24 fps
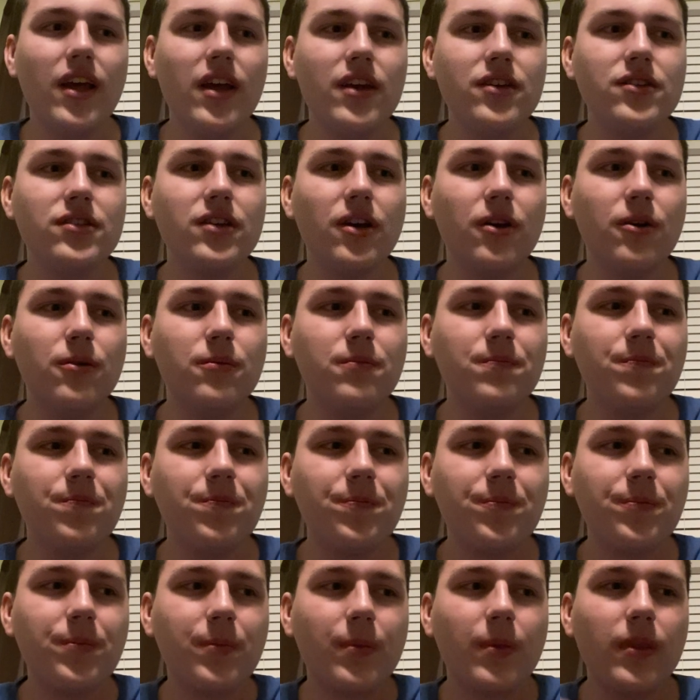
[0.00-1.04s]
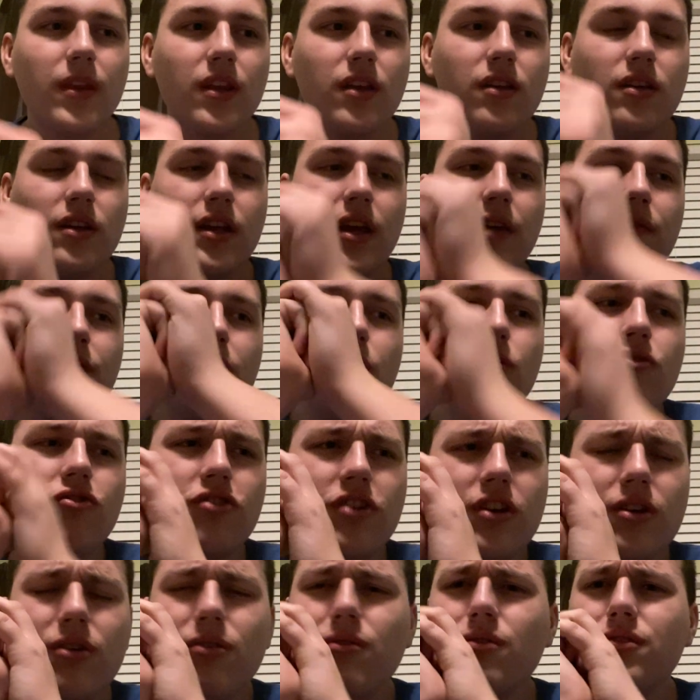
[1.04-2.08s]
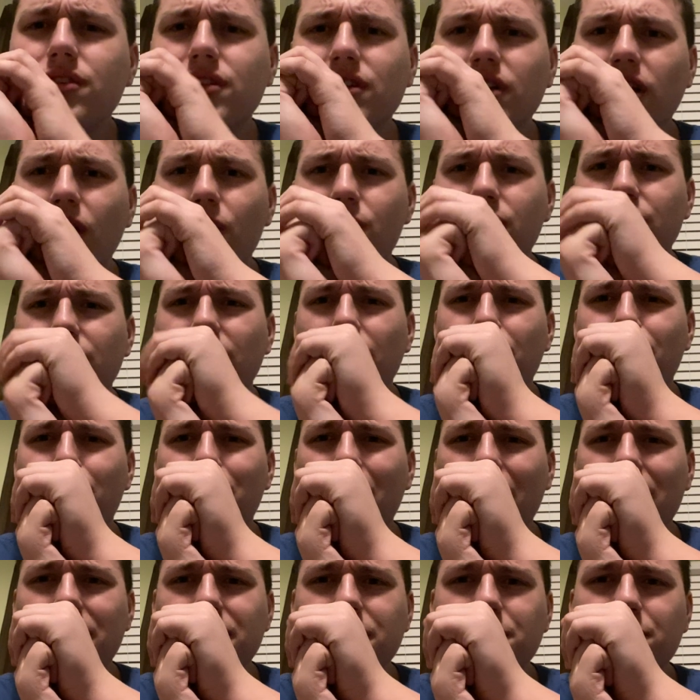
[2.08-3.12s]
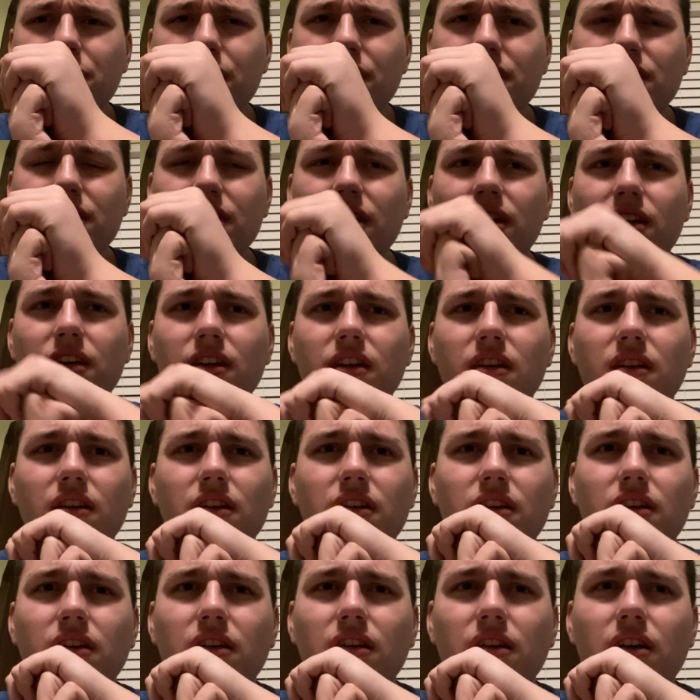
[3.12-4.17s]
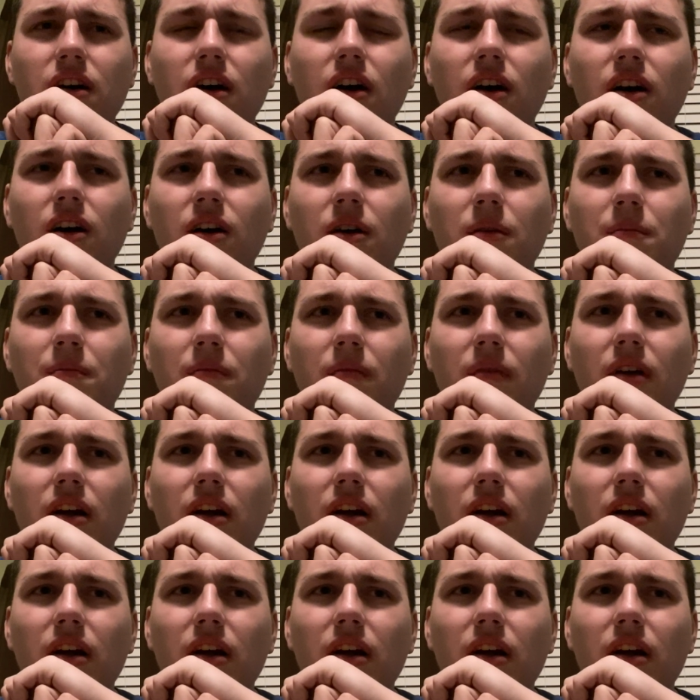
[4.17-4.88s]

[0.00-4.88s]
So, if you choose to go into the basement, I